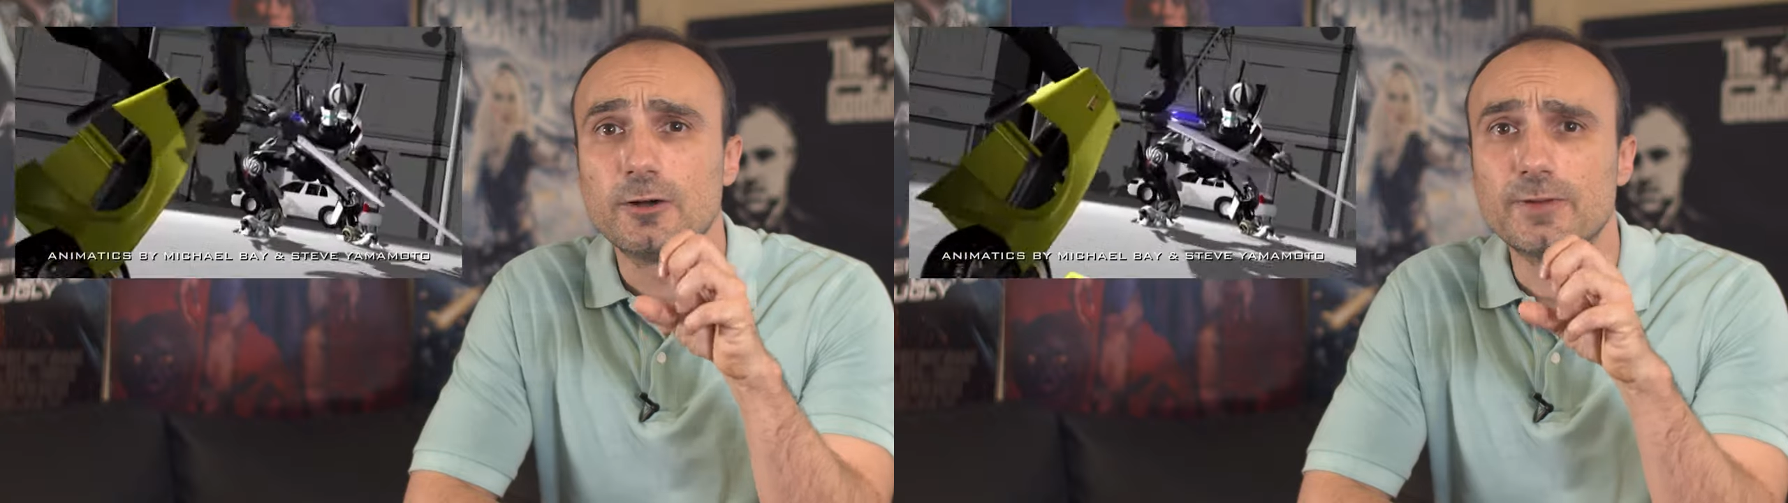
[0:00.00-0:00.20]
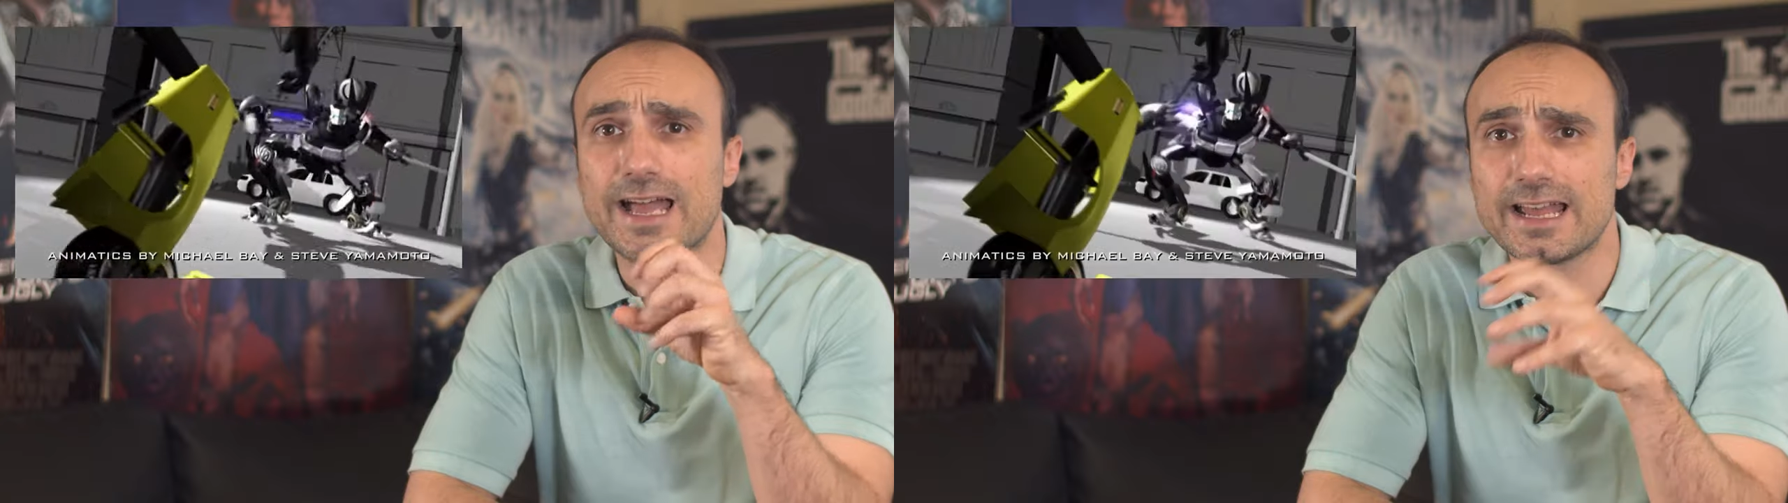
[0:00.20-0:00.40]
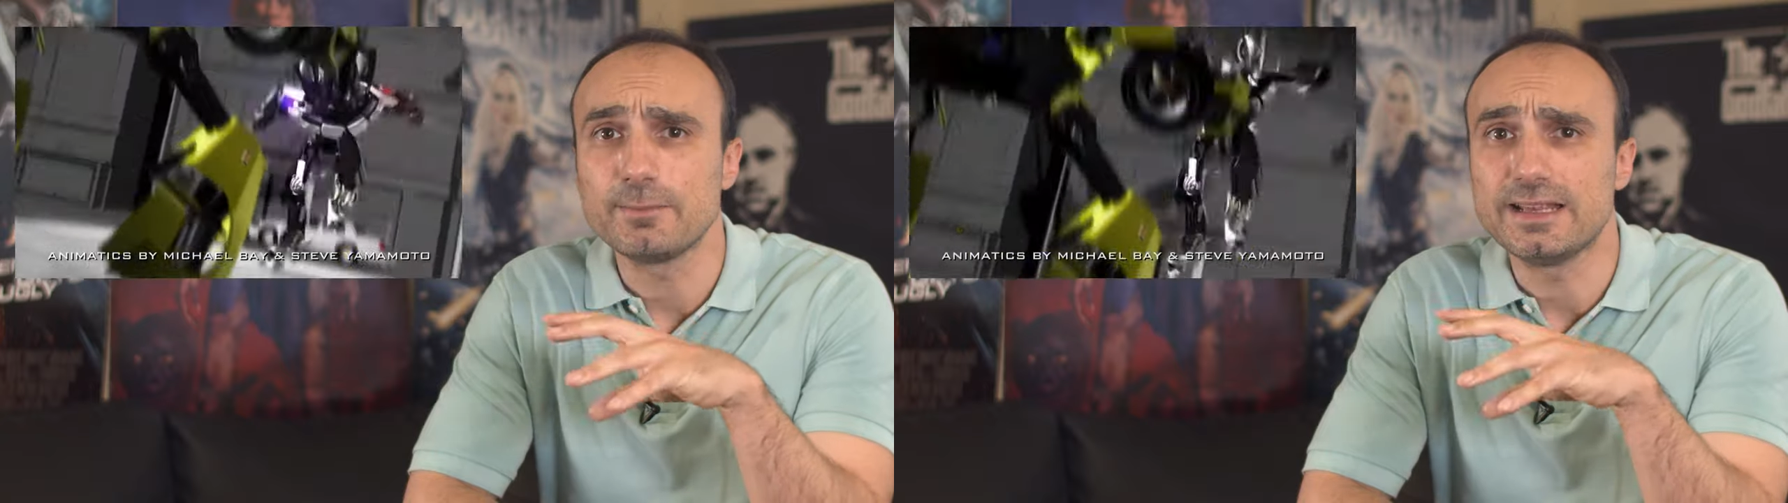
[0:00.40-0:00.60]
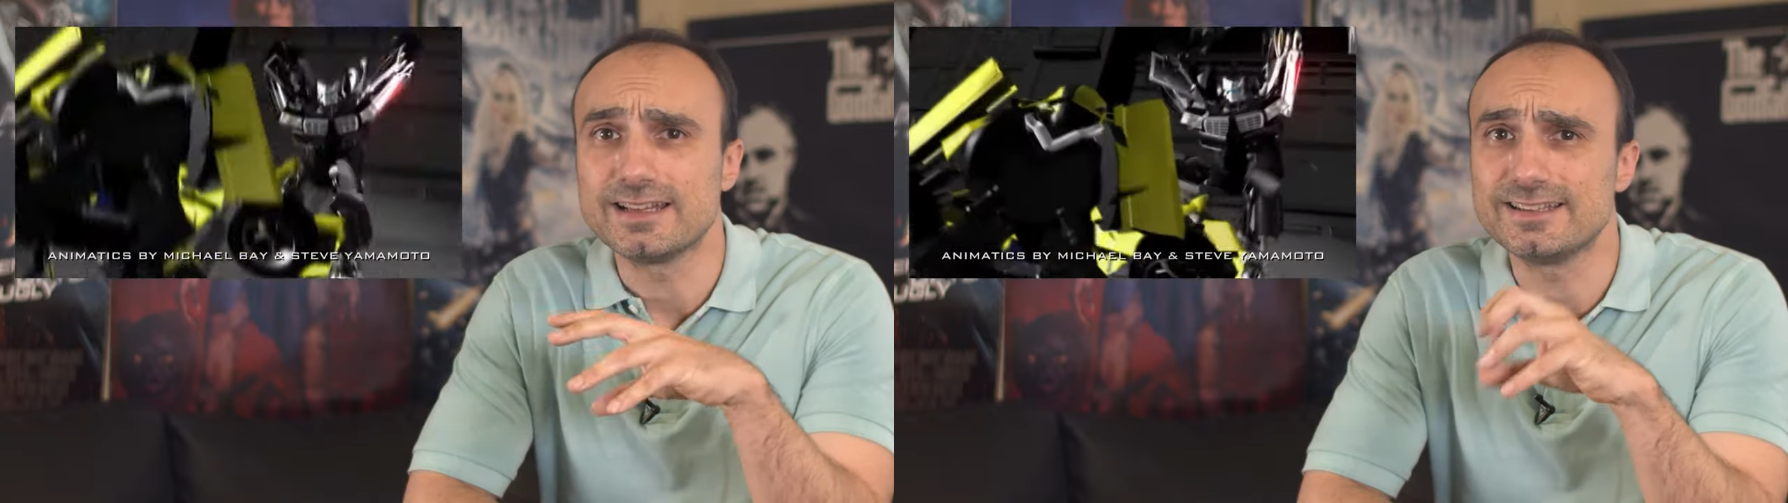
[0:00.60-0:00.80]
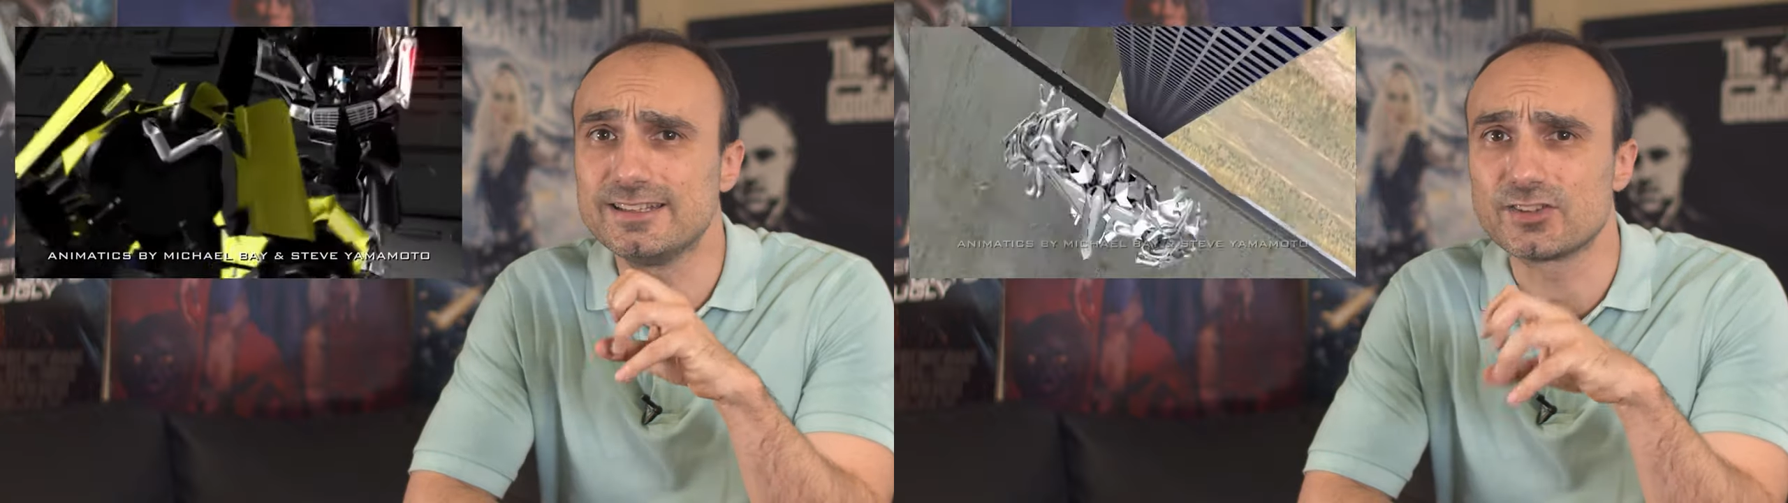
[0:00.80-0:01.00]
of
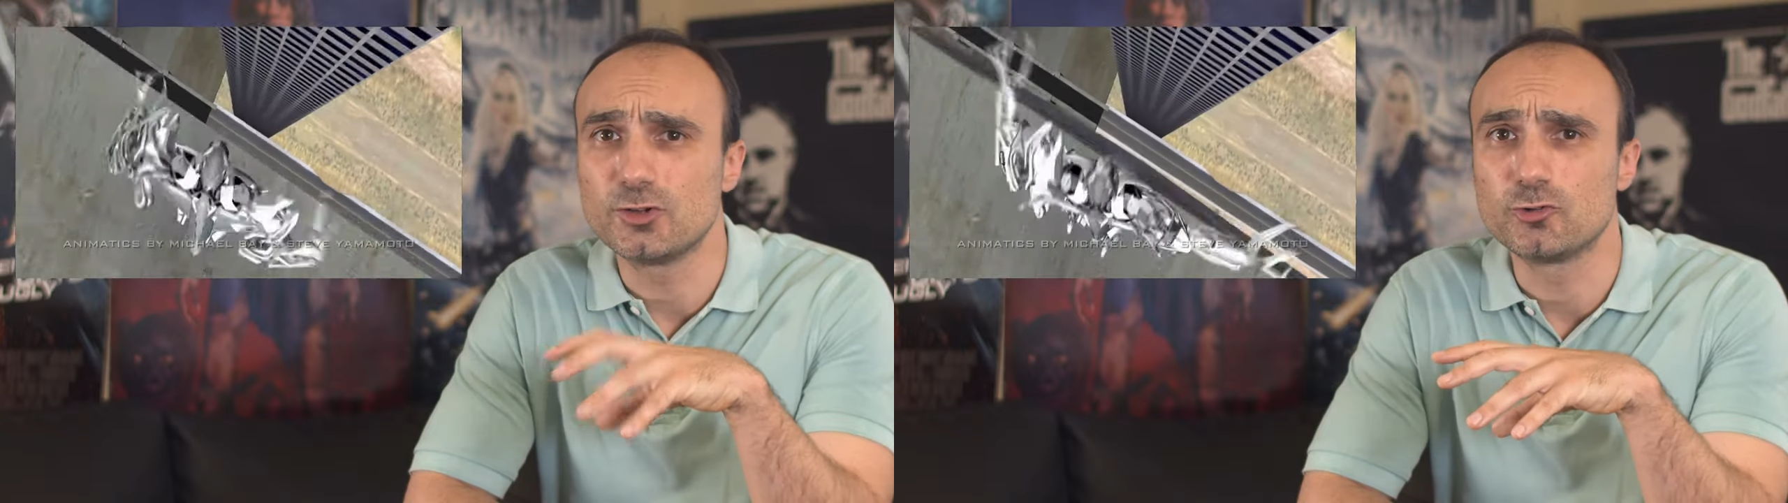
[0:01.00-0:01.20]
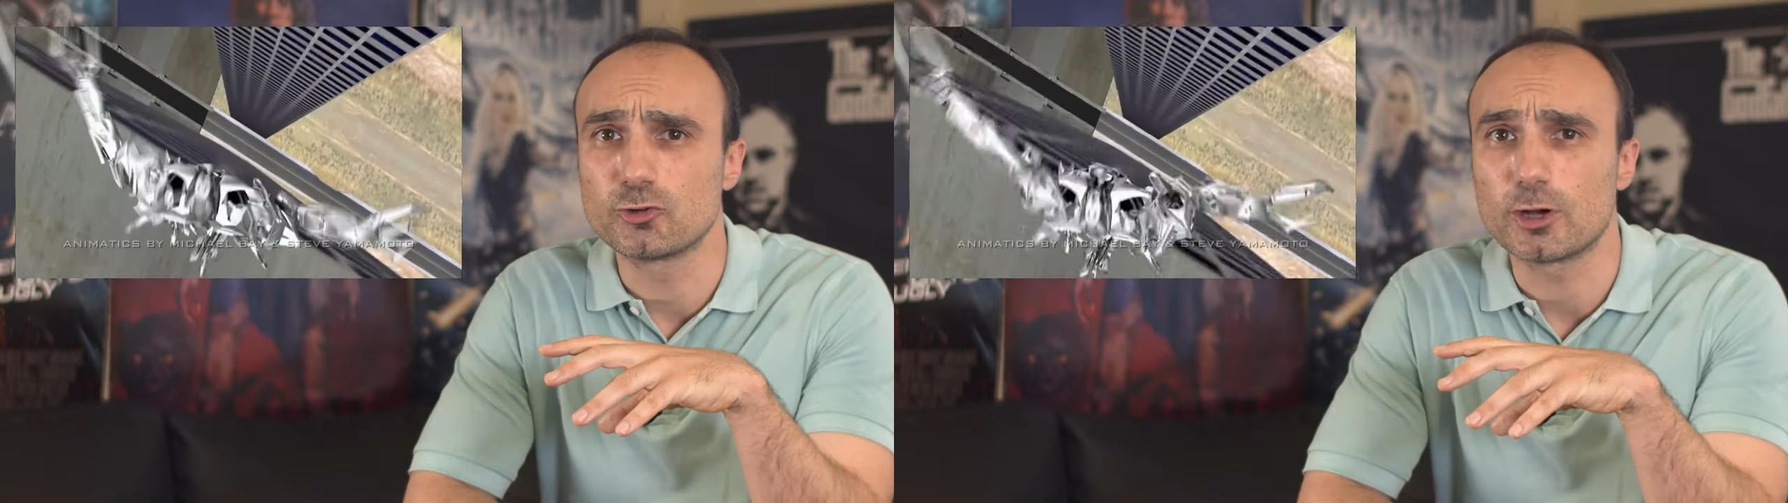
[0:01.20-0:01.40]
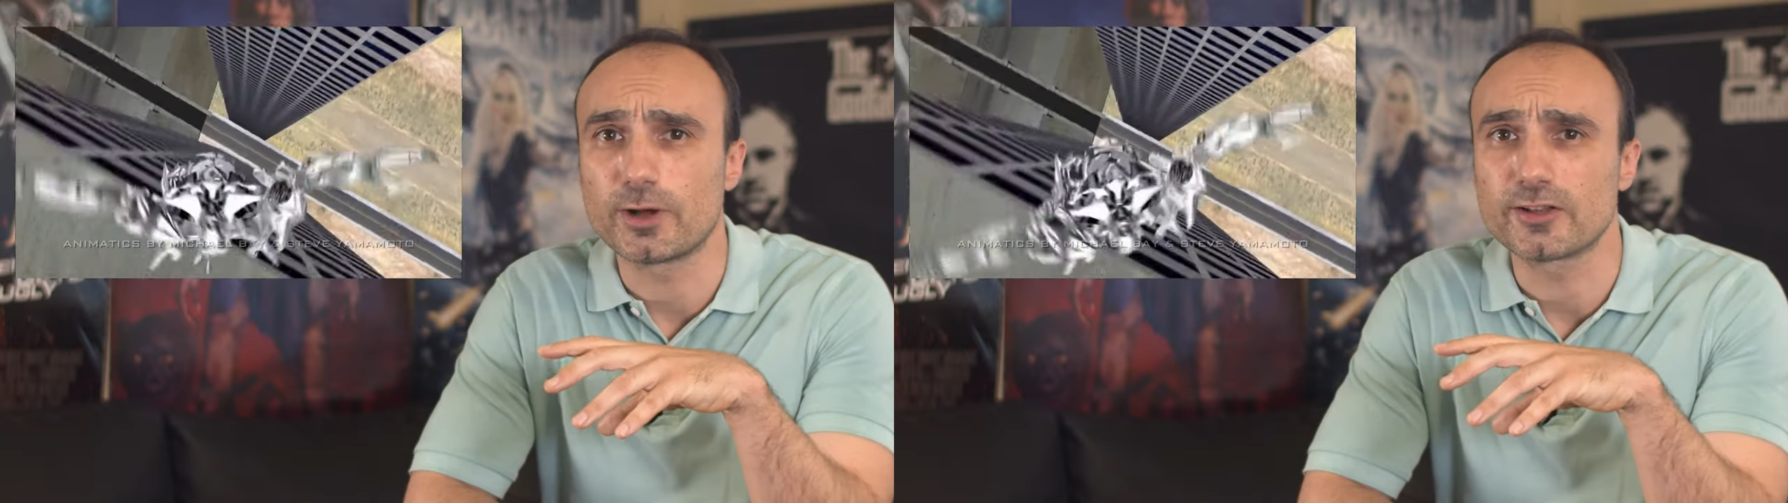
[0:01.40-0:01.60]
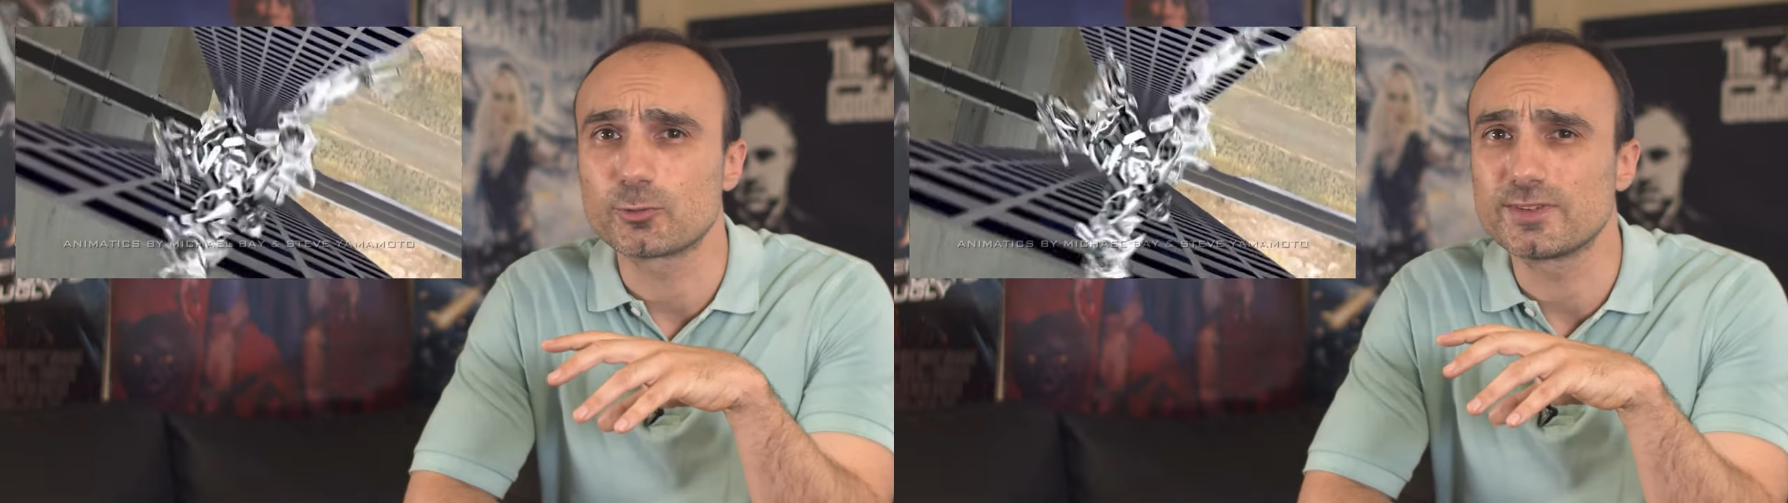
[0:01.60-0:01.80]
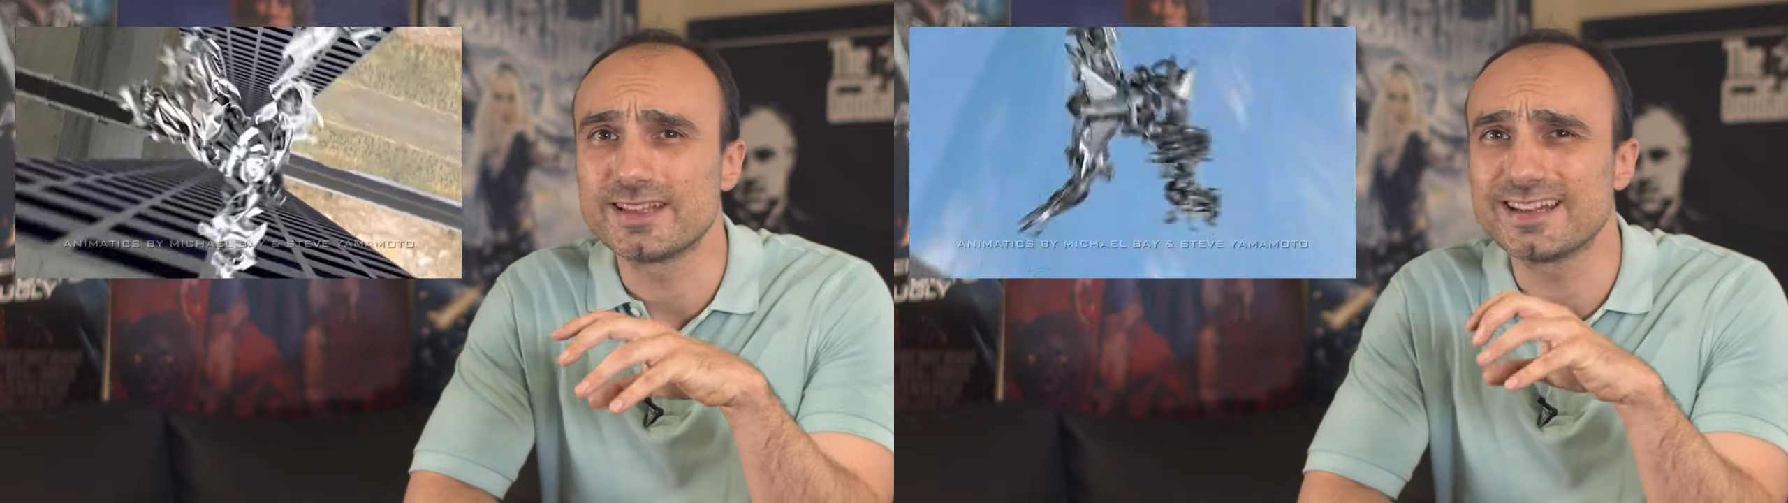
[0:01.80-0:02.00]
animating these huge robots
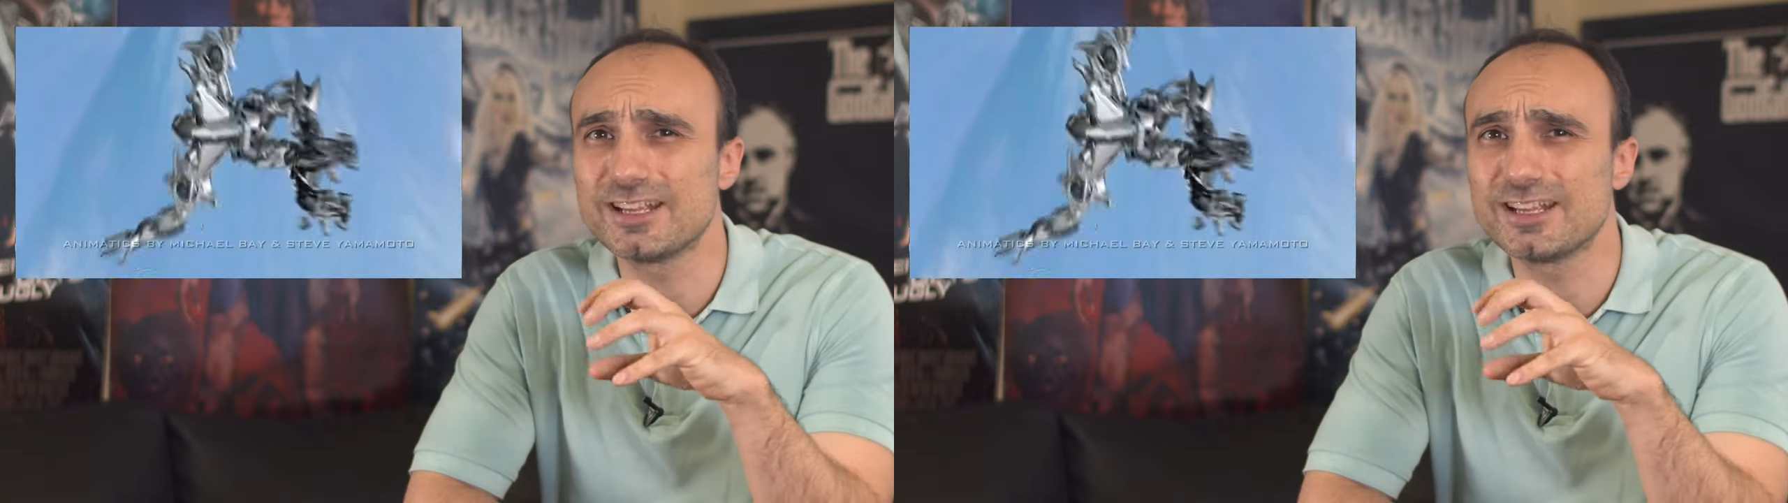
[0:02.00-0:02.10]
was that